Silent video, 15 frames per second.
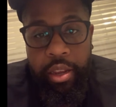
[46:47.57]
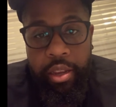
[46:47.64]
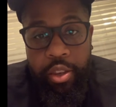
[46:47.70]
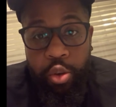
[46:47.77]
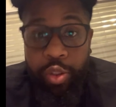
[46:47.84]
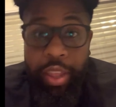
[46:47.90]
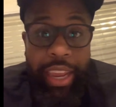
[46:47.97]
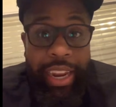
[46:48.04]

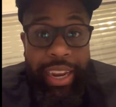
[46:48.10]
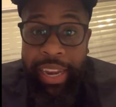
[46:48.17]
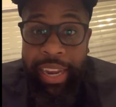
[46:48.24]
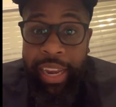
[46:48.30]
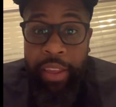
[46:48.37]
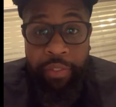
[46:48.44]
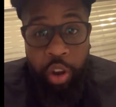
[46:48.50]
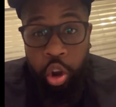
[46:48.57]
So they
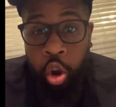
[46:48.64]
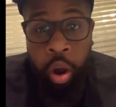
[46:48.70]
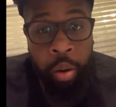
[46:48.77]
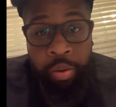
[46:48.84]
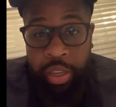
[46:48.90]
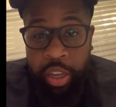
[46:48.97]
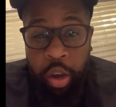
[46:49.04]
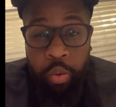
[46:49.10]
didn't even know I
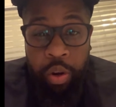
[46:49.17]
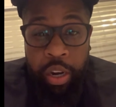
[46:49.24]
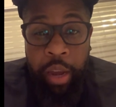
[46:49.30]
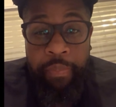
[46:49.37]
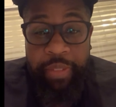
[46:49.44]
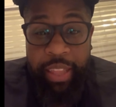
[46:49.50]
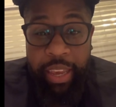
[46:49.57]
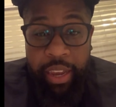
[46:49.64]
was going
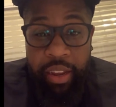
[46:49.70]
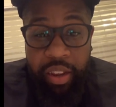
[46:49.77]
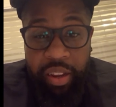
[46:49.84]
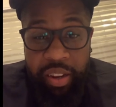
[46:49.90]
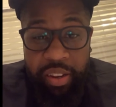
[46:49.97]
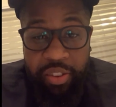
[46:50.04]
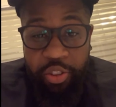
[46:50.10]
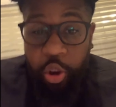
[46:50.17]
up there.
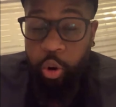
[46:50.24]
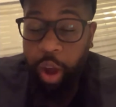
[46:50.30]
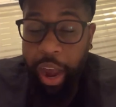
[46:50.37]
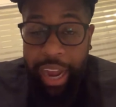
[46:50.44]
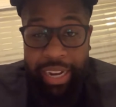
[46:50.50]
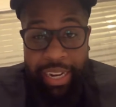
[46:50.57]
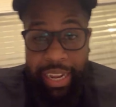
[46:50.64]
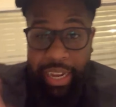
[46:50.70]
So
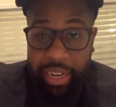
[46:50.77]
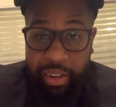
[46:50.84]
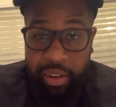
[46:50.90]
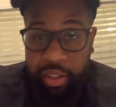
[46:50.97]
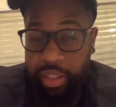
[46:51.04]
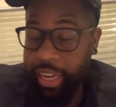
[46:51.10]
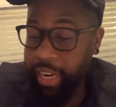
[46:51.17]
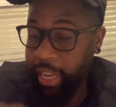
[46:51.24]
I did
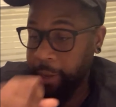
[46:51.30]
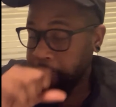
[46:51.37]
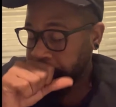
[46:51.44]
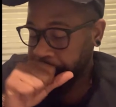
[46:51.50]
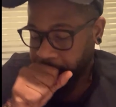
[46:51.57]
Liddy,